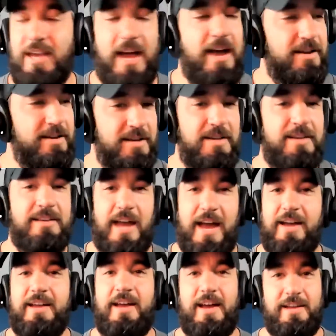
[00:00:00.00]
Yeah,
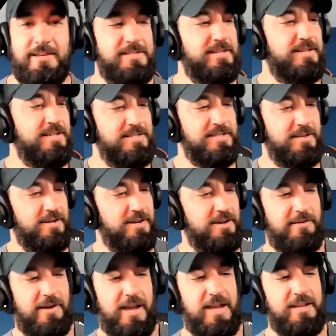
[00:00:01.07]
yeah, yeah, he's he's looking
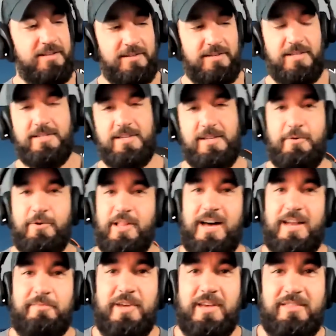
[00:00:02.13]
great and he's going to do a
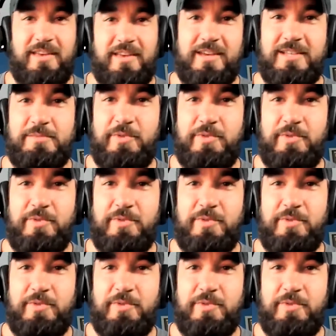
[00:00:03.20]
lot of big things.